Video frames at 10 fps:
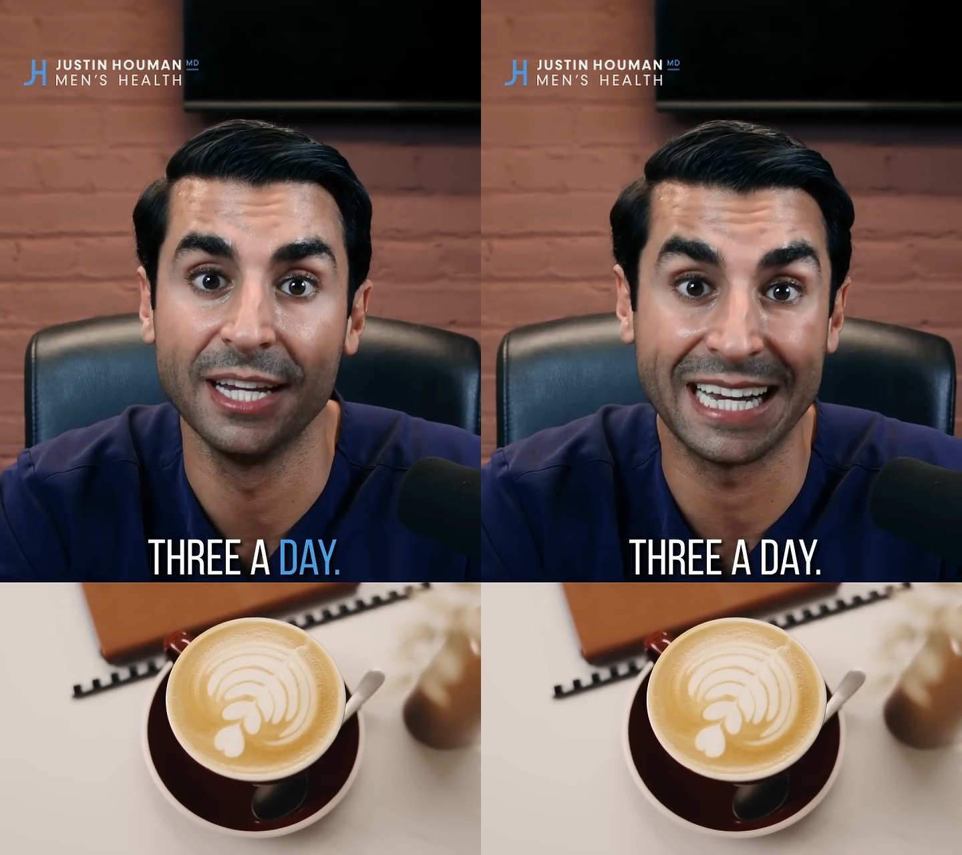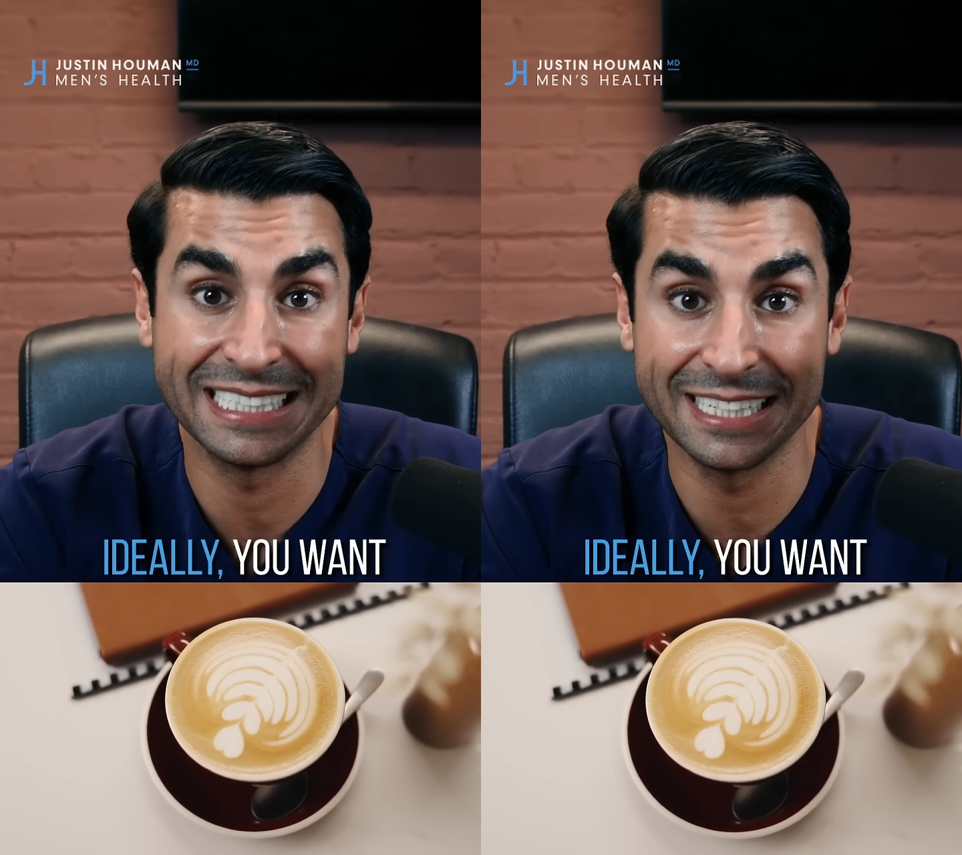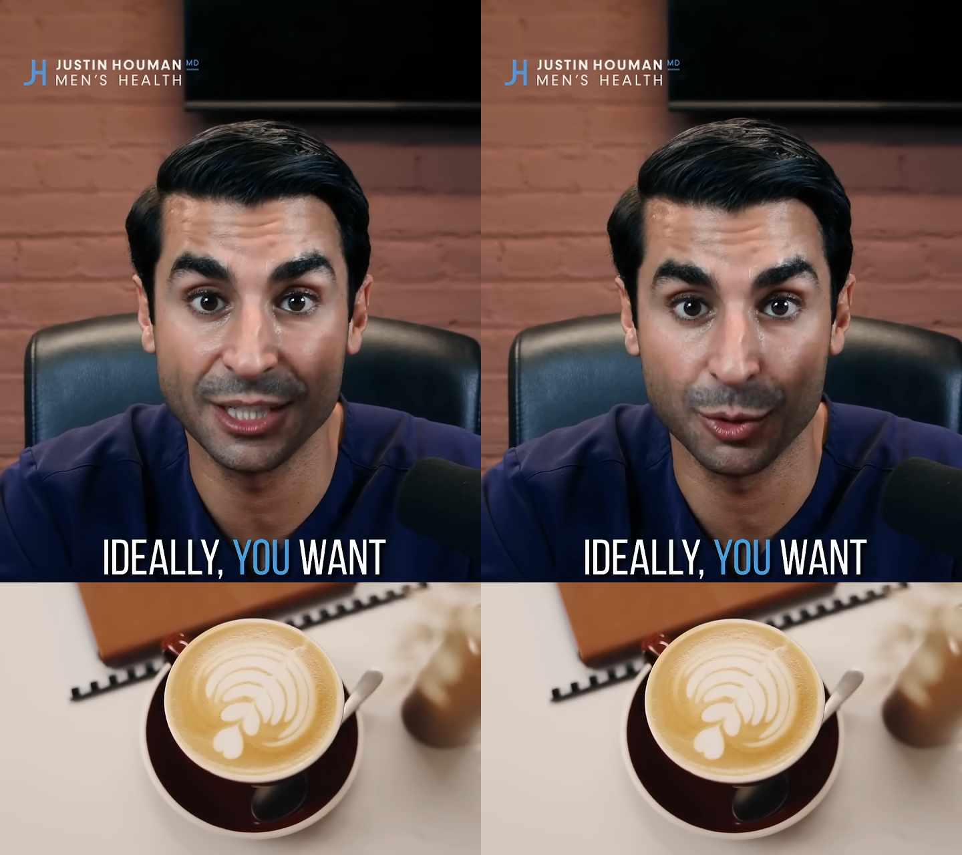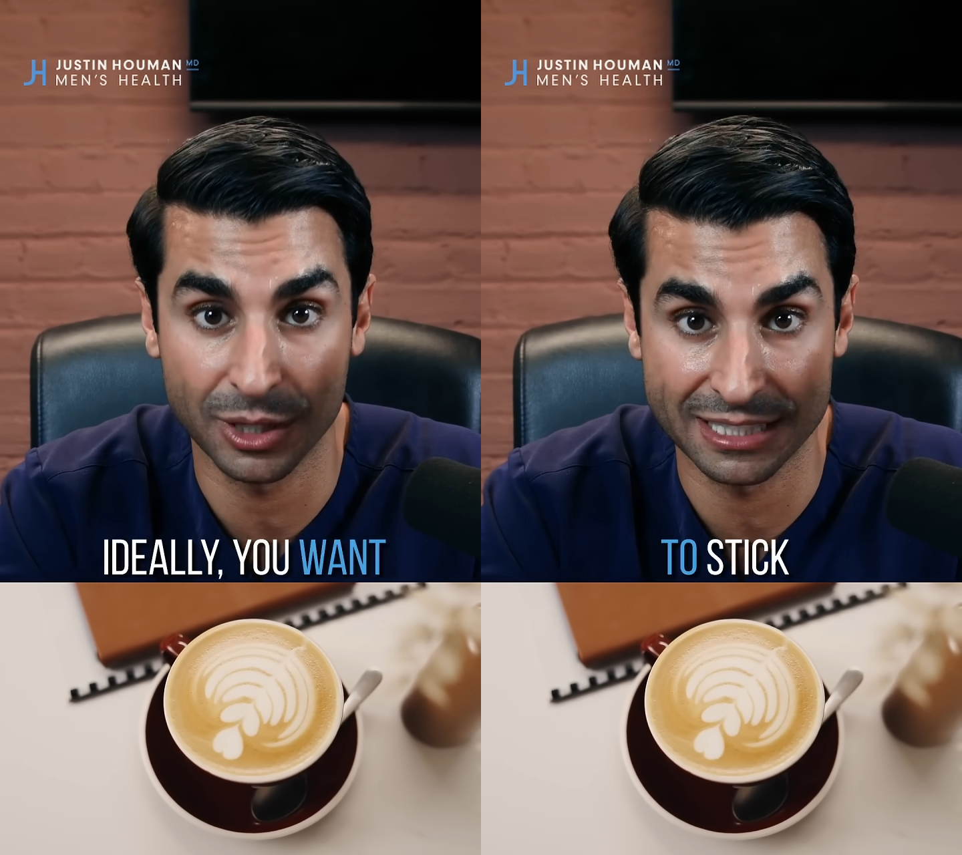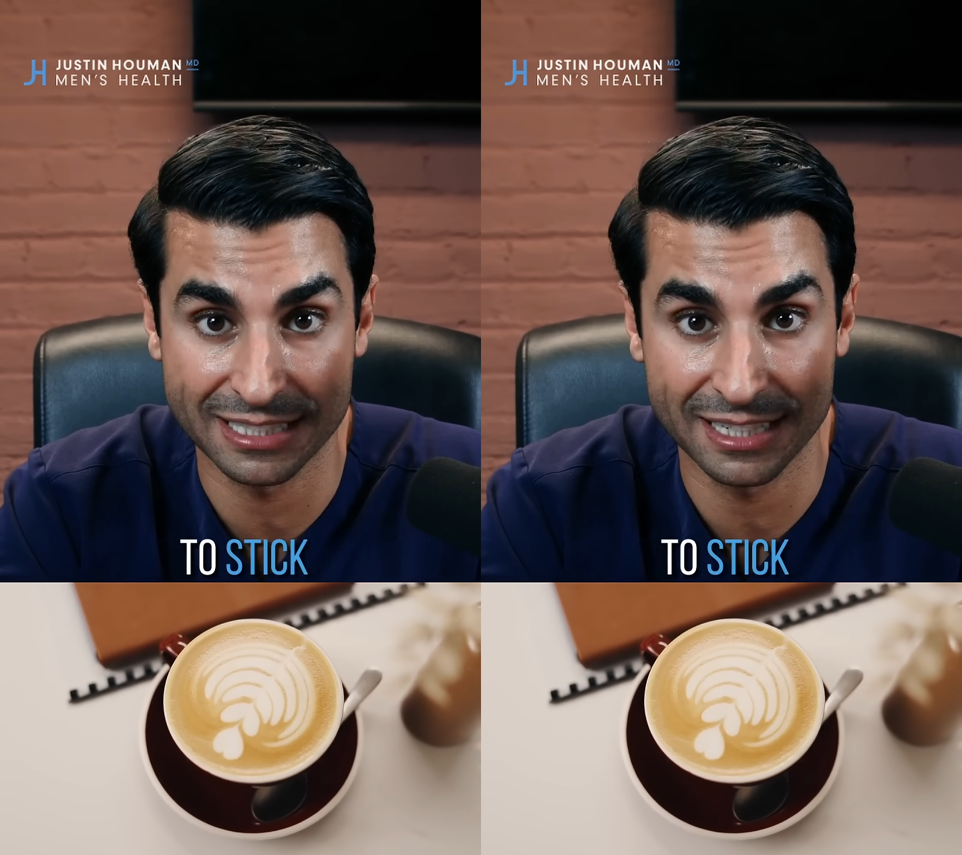Ideally, you
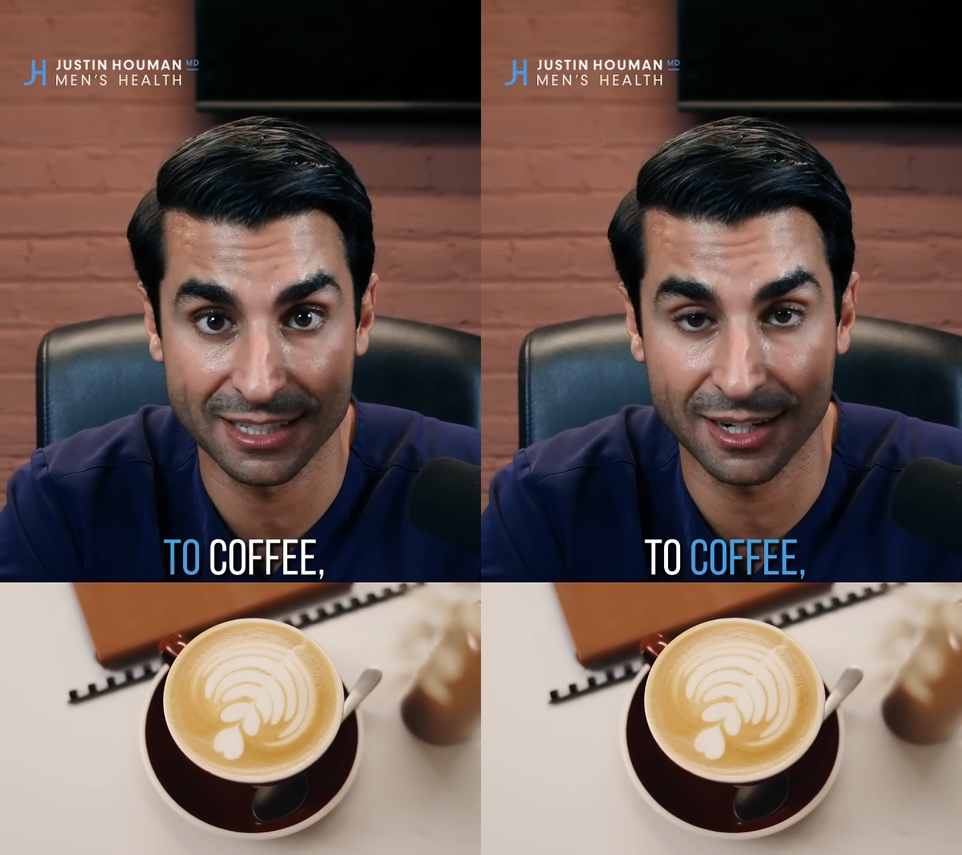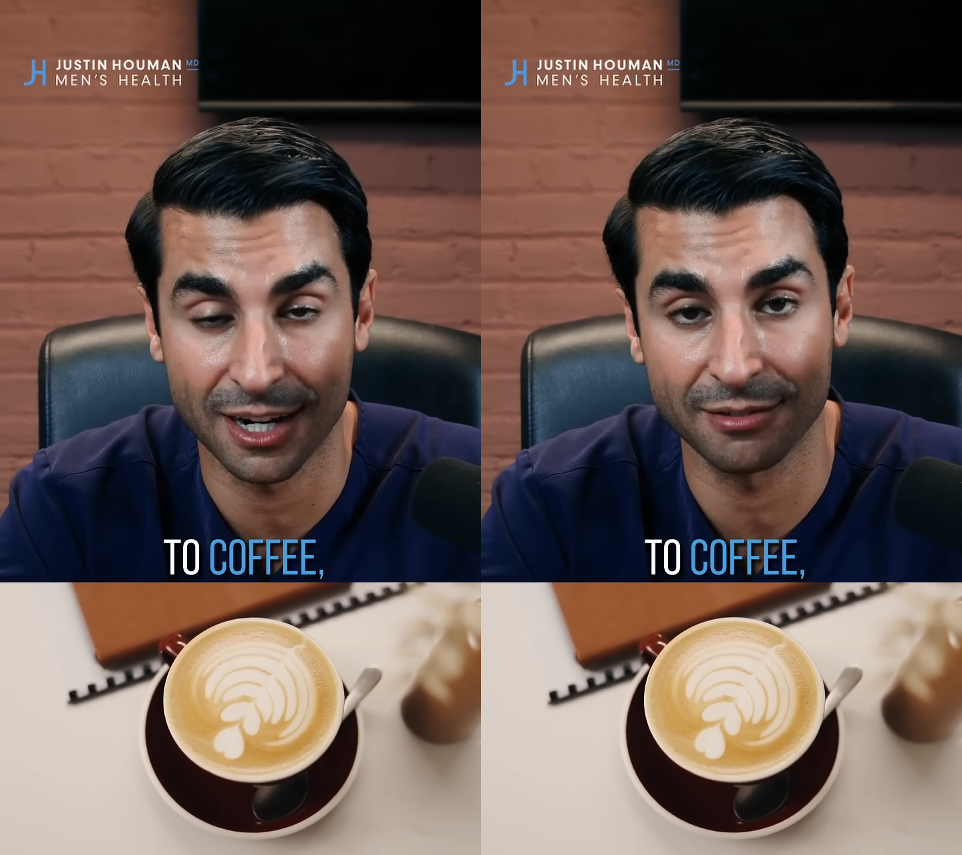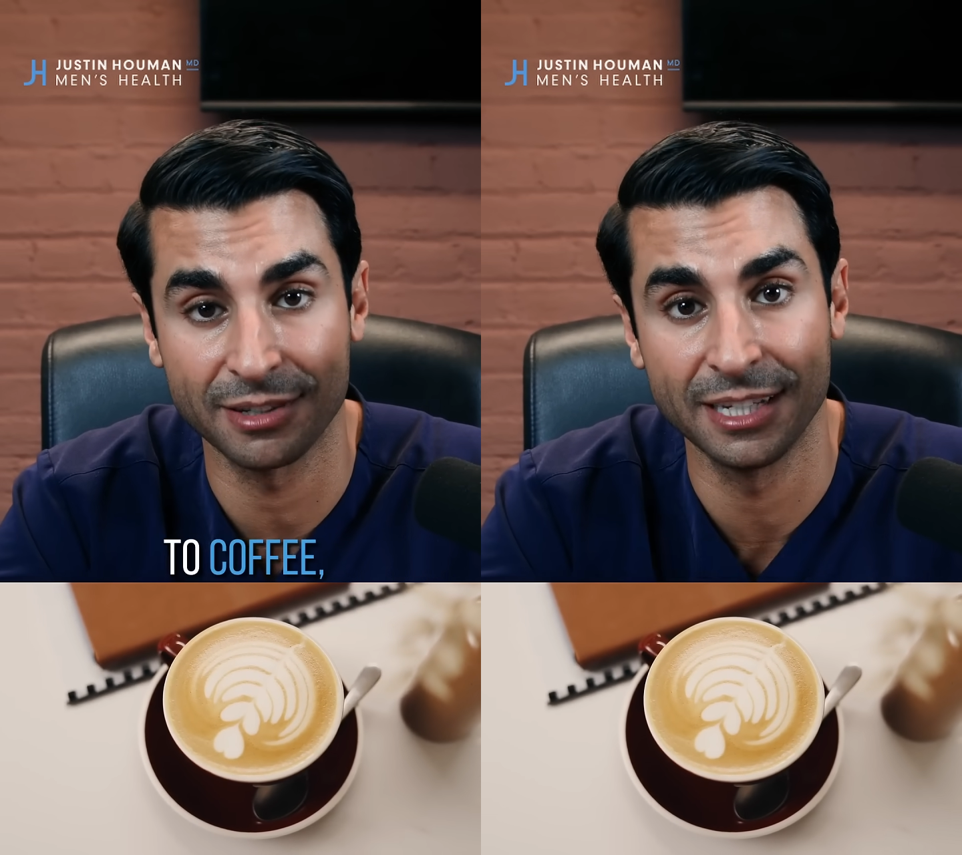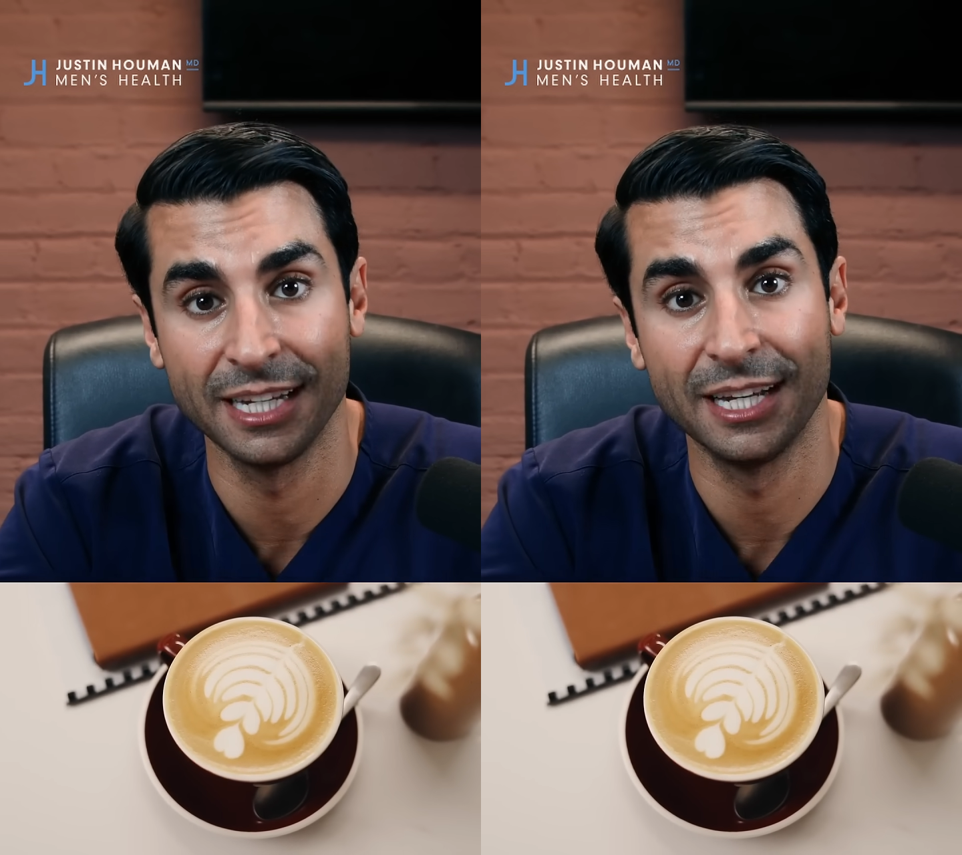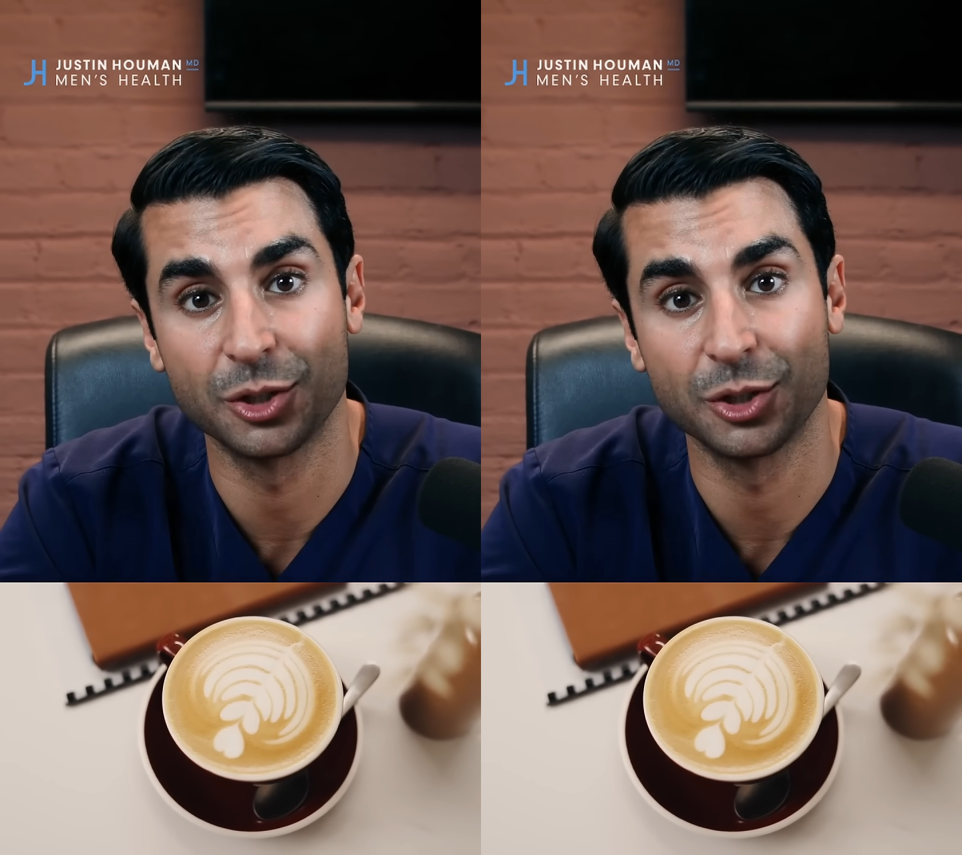want to stick to coffee,